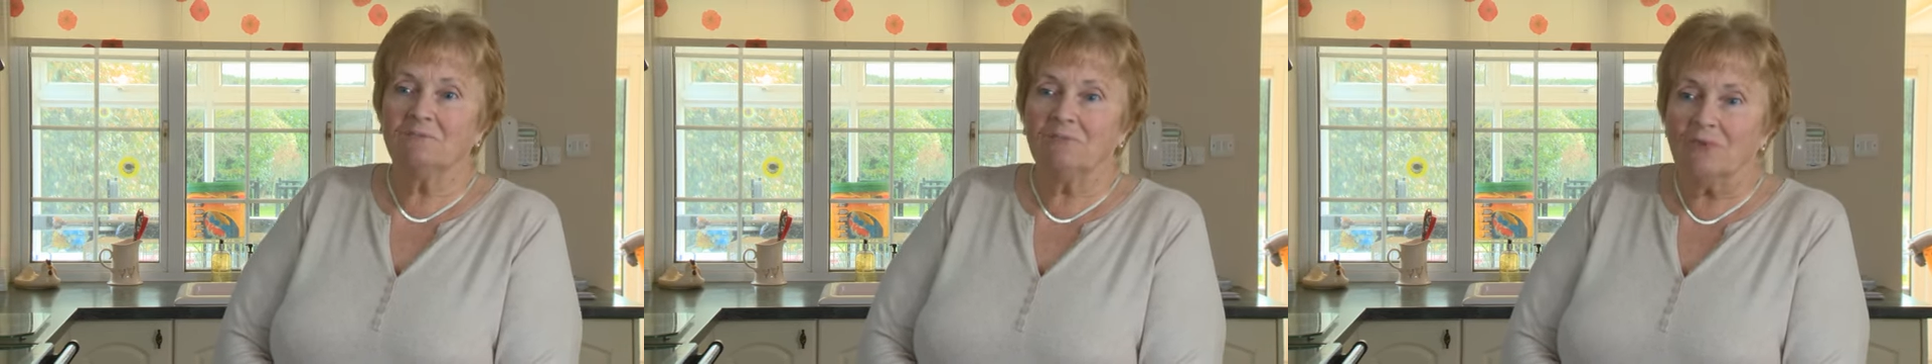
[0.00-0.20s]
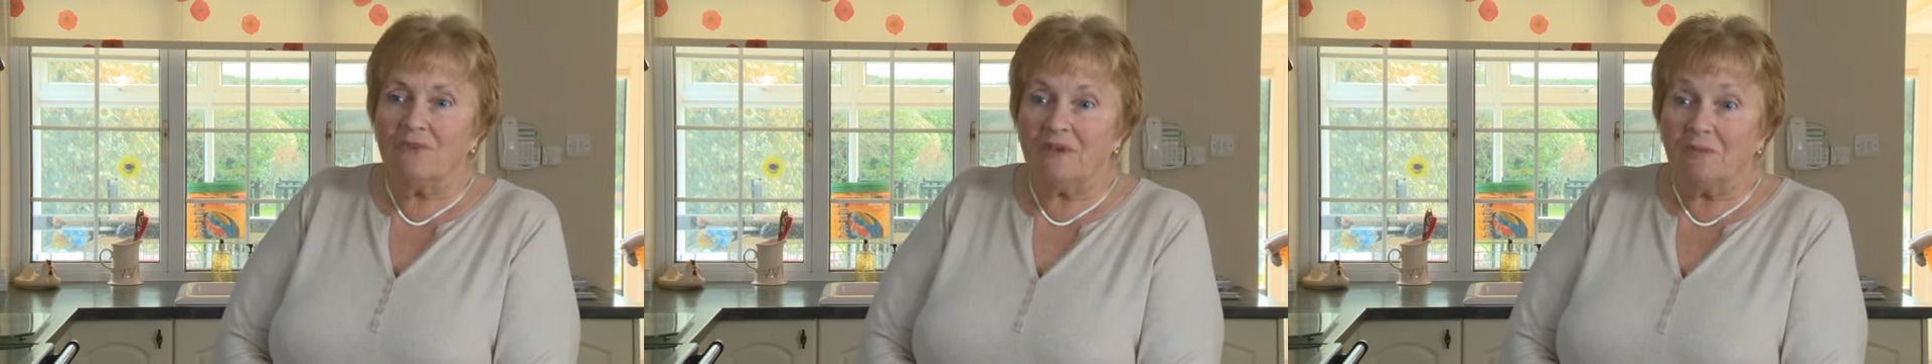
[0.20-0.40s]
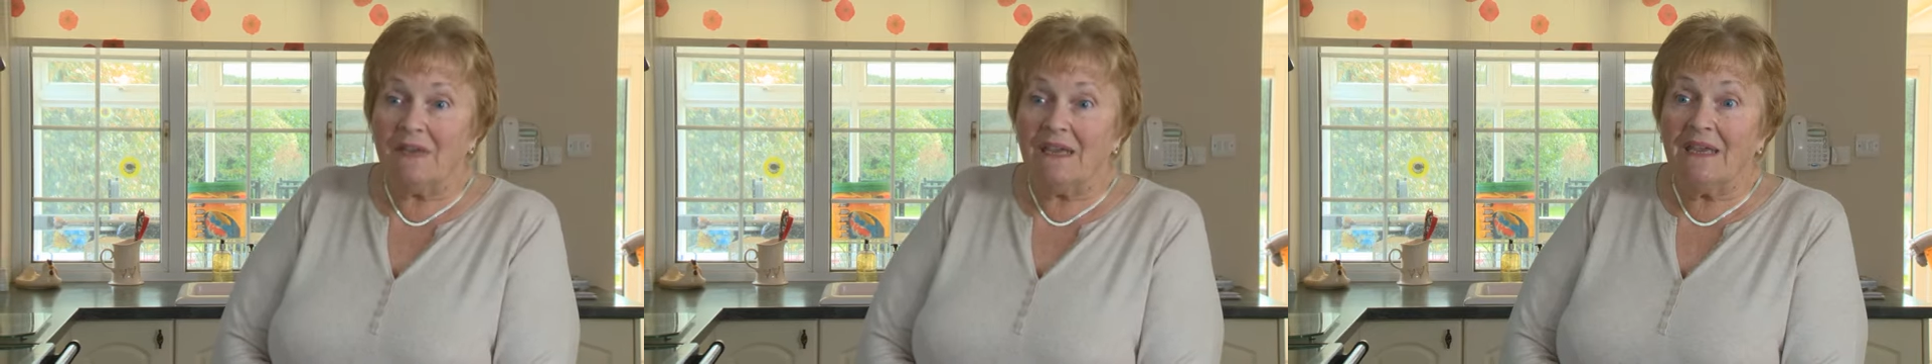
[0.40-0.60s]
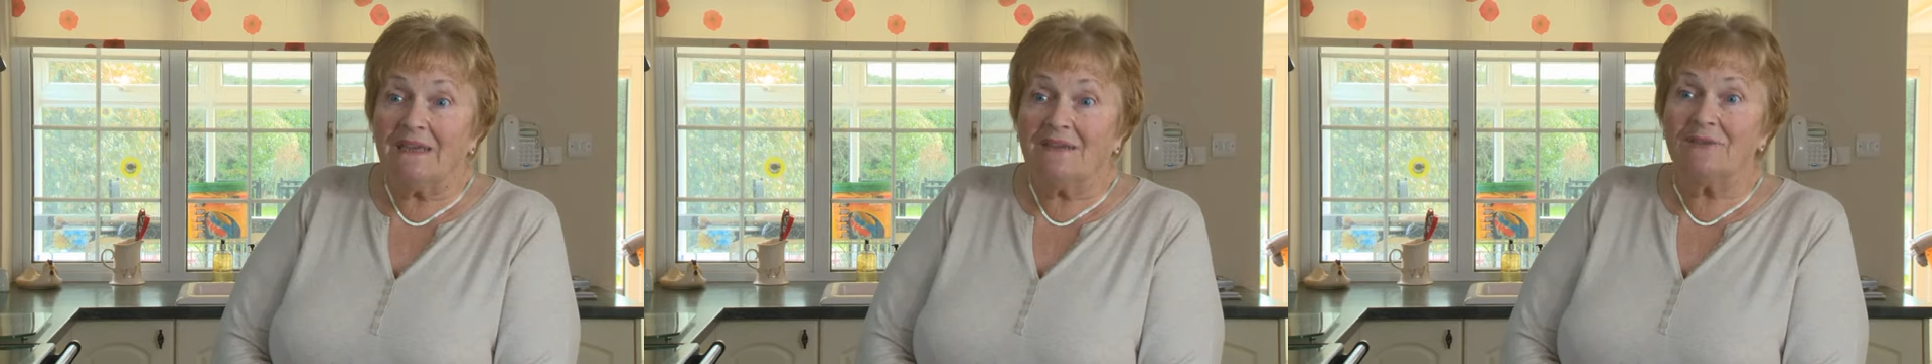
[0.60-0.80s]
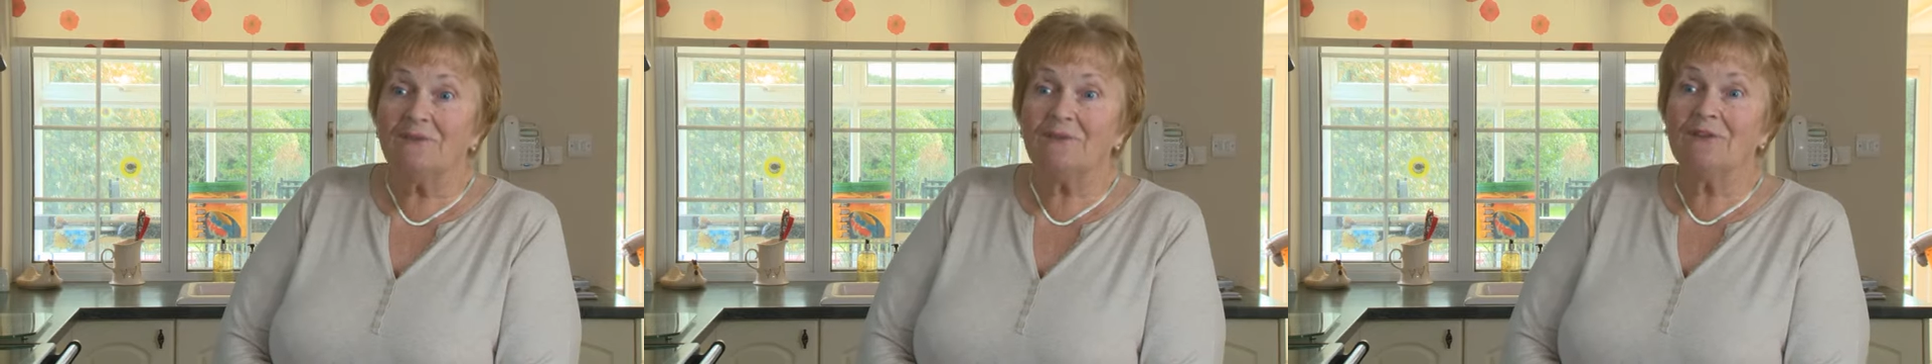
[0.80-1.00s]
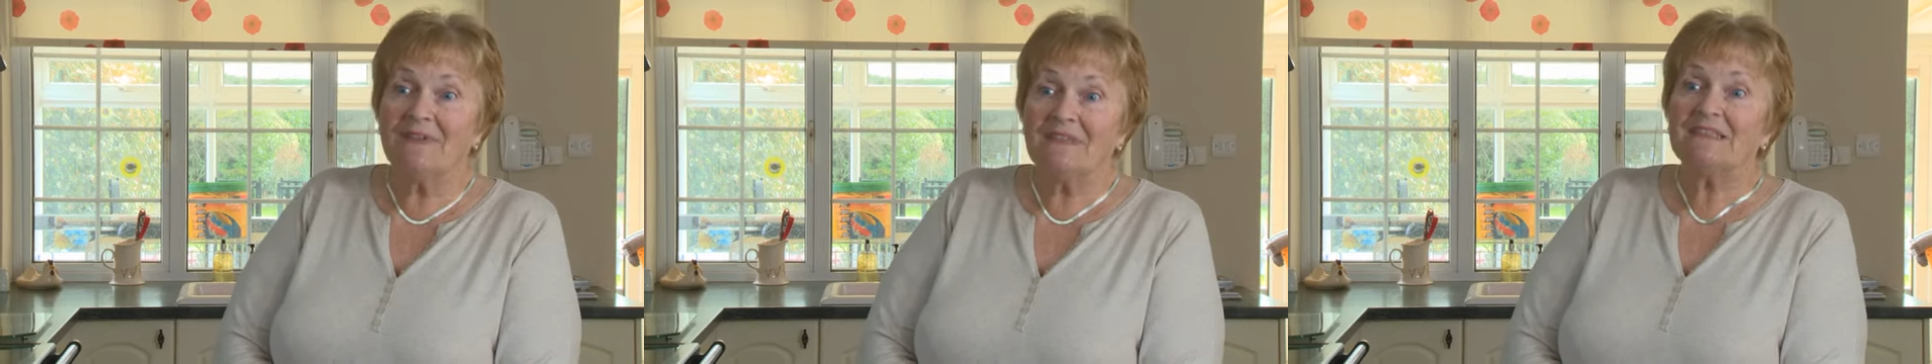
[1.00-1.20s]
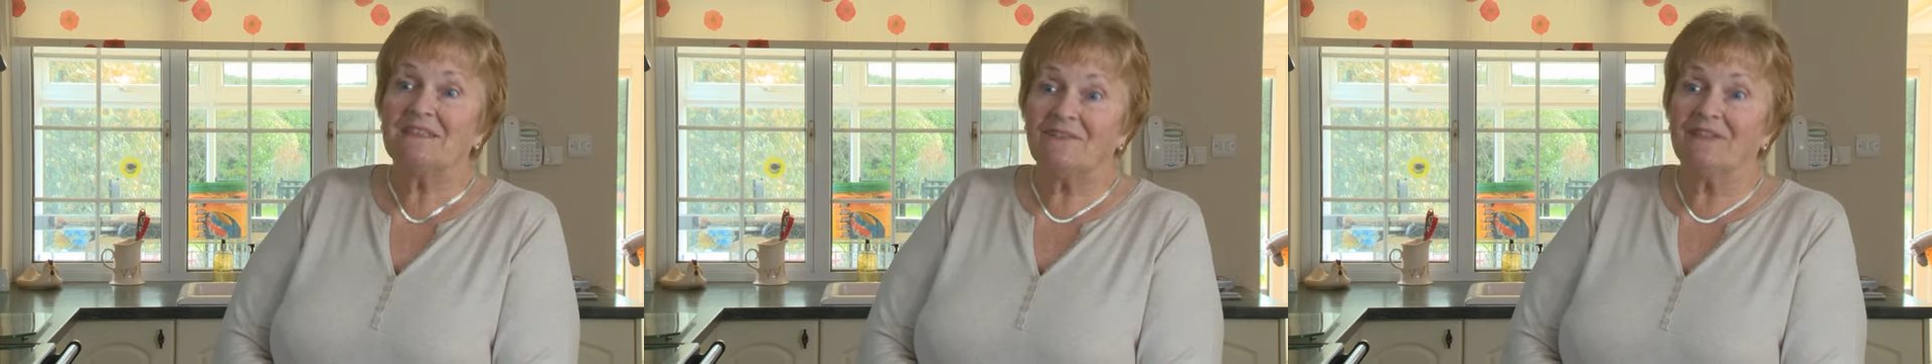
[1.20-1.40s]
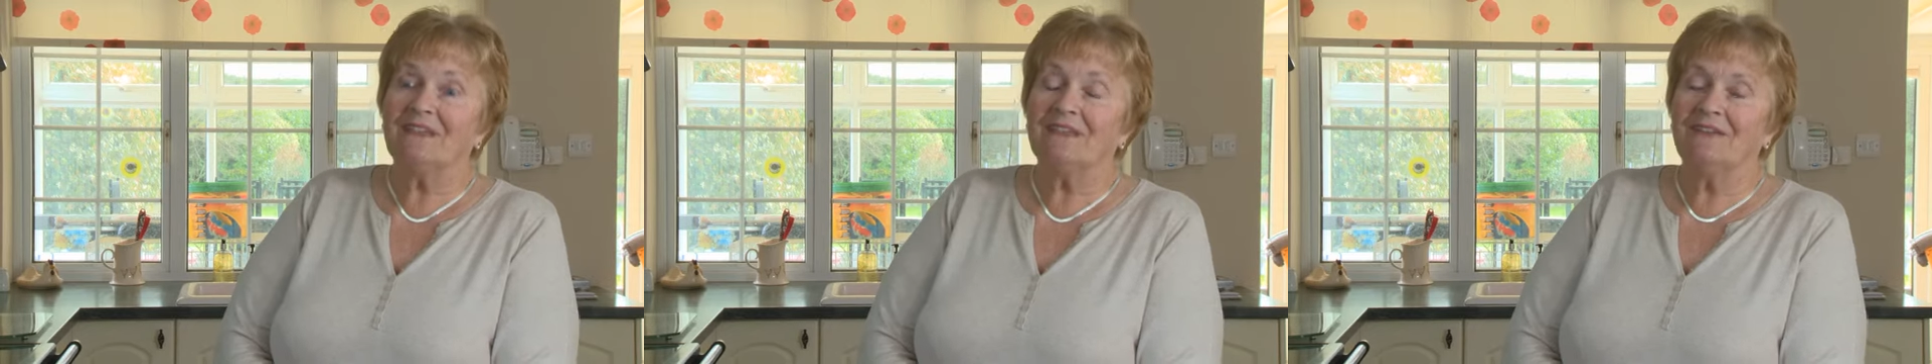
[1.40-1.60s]
to put them in and all the
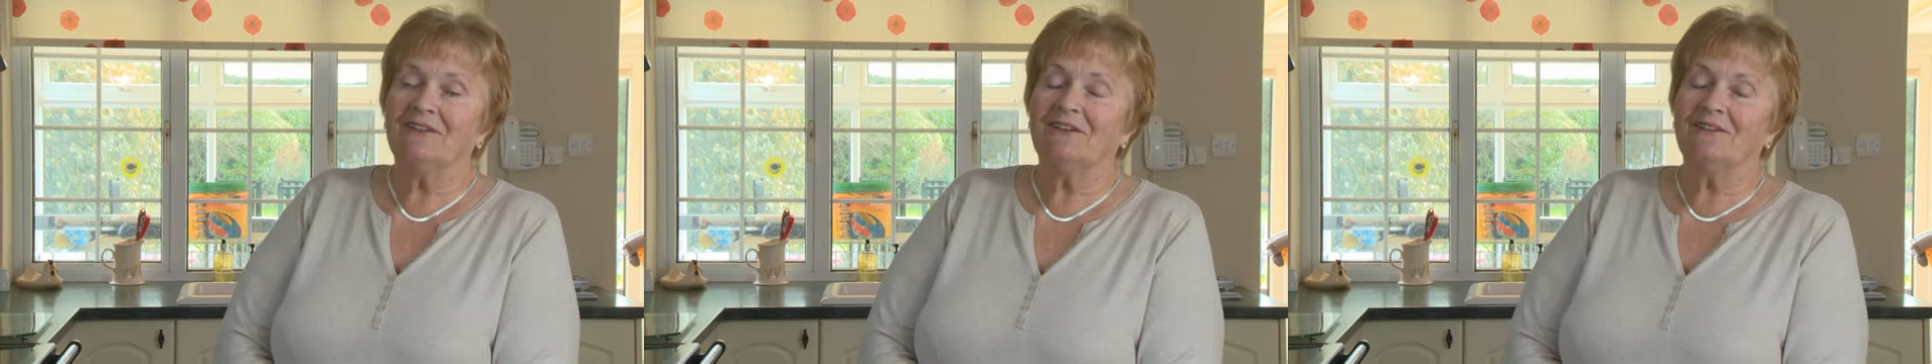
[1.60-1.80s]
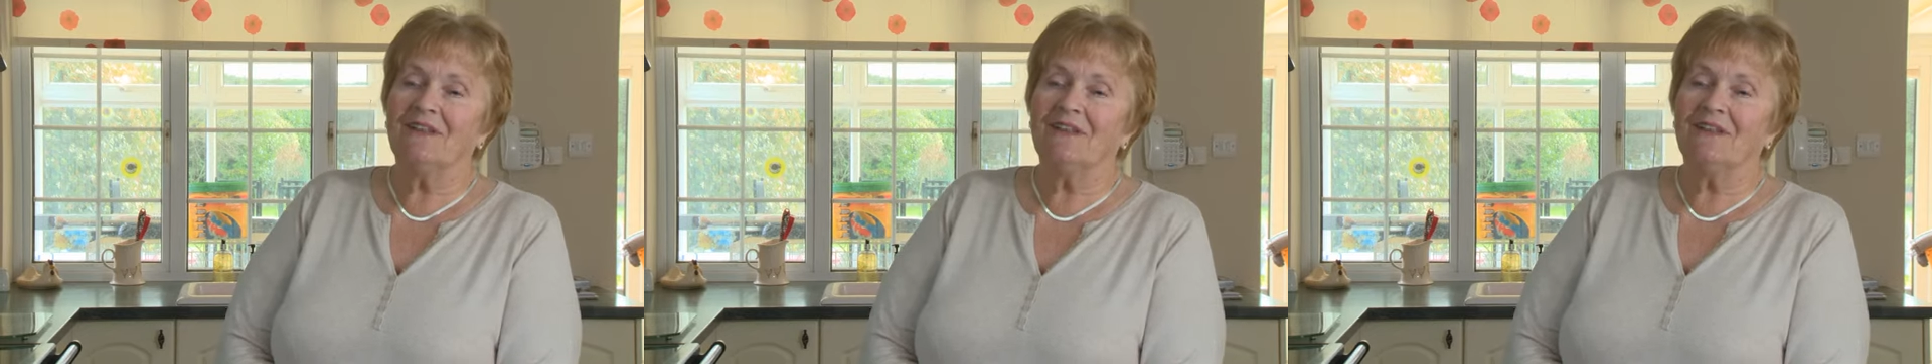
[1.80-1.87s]
rest of it,